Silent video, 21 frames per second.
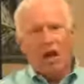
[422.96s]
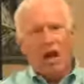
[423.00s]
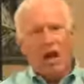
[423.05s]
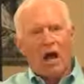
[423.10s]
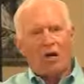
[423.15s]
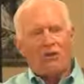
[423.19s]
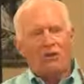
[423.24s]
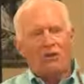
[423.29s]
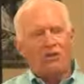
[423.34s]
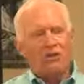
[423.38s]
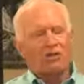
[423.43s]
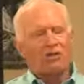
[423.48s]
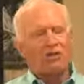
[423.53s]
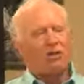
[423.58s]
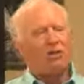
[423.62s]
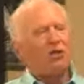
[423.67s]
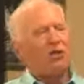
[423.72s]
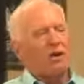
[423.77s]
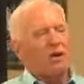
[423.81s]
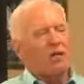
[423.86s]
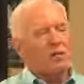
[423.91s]
Under a
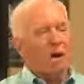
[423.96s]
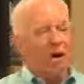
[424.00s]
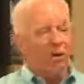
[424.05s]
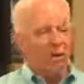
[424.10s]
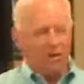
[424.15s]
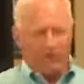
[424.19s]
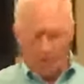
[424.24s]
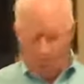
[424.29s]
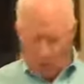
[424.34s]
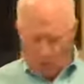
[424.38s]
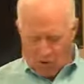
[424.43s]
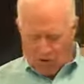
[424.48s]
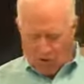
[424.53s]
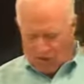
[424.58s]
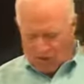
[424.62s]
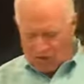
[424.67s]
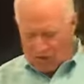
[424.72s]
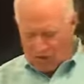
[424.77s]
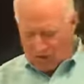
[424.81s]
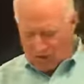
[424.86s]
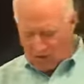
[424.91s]
certain amount of
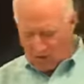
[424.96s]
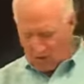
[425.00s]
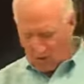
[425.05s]
force,